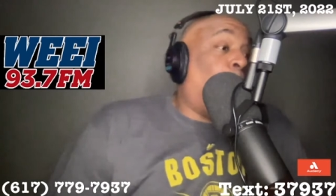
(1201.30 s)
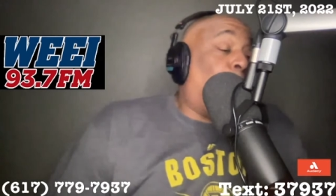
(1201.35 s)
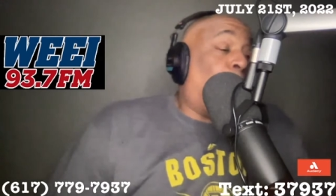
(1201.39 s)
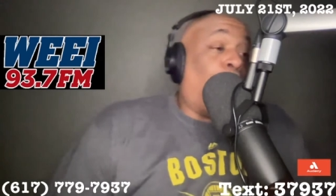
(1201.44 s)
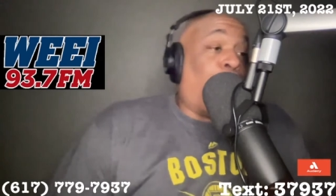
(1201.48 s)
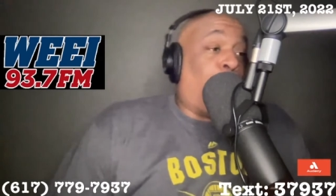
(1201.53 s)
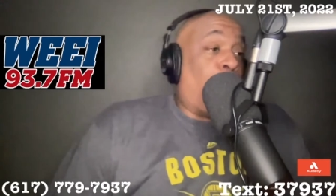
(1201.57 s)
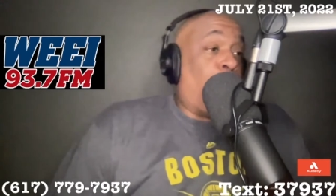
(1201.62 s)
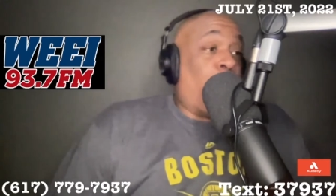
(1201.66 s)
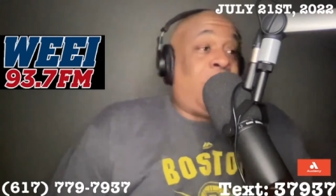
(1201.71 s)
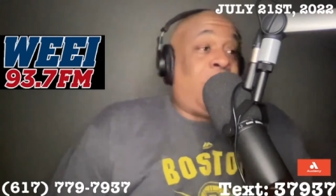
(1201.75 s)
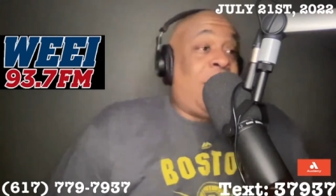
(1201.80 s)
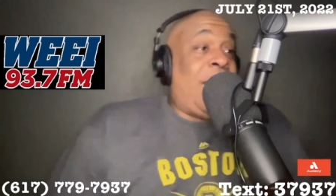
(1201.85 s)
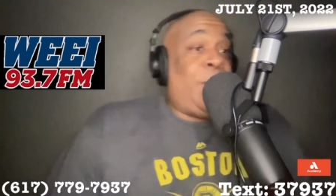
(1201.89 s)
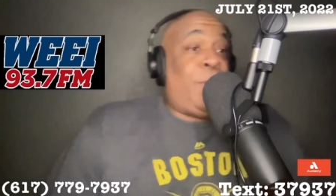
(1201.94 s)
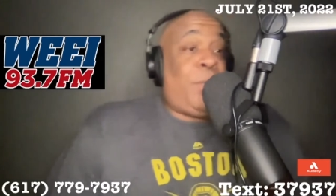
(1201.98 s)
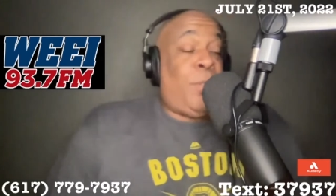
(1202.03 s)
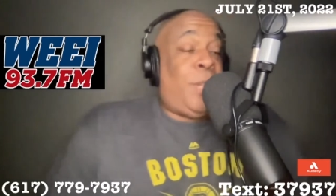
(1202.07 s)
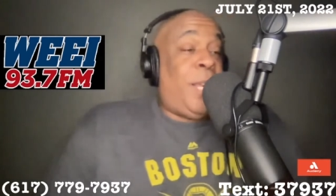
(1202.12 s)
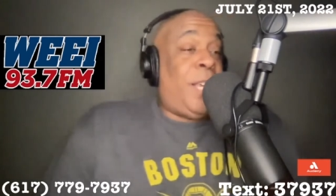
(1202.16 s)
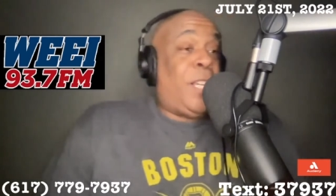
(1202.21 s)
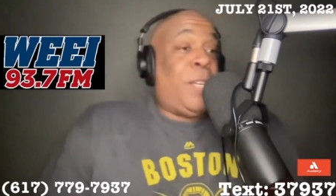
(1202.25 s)
the first
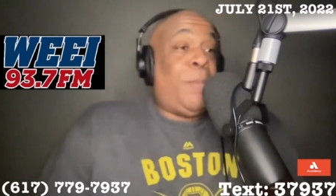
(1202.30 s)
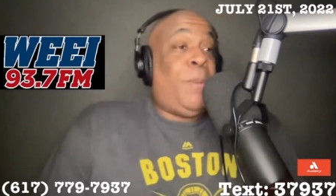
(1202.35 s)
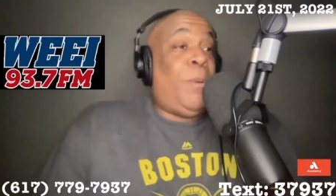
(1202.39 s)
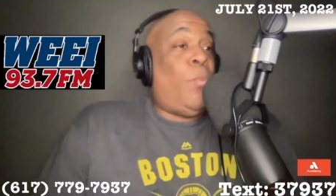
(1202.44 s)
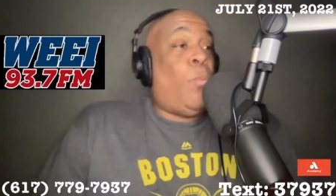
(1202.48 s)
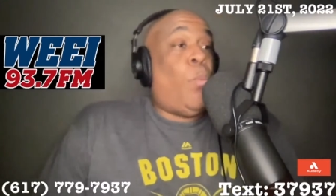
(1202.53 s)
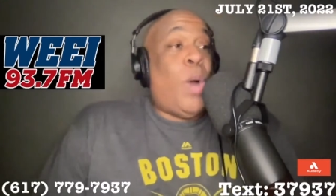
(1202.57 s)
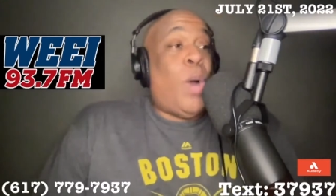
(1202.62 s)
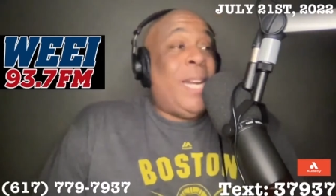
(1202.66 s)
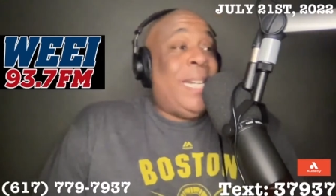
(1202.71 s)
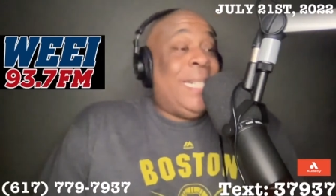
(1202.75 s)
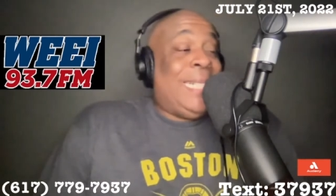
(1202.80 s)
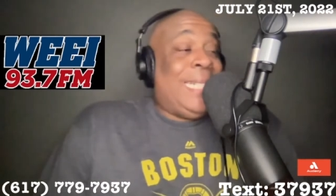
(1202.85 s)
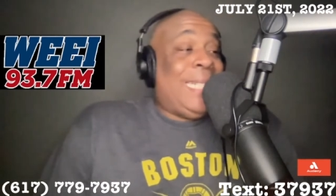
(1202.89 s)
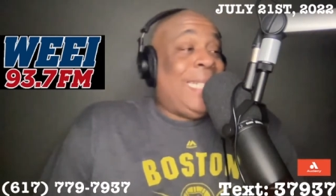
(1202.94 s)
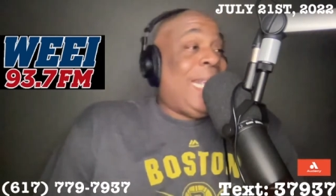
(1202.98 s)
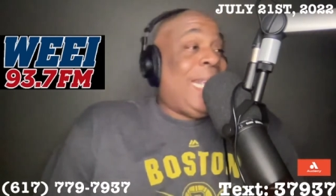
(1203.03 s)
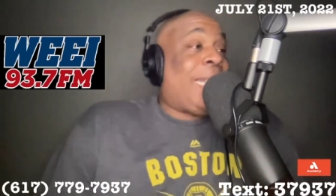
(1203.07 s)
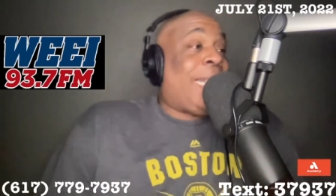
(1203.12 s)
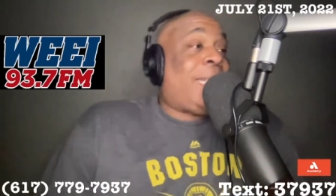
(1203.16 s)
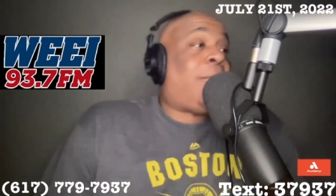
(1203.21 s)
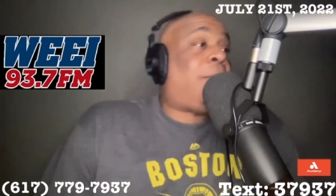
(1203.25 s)
game, so they could be
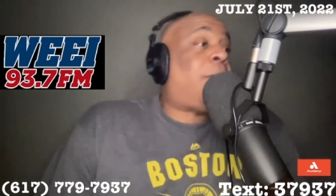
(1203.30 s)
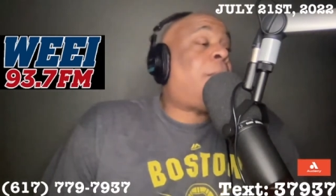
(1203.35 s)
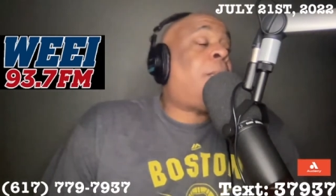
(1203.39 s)
1-6.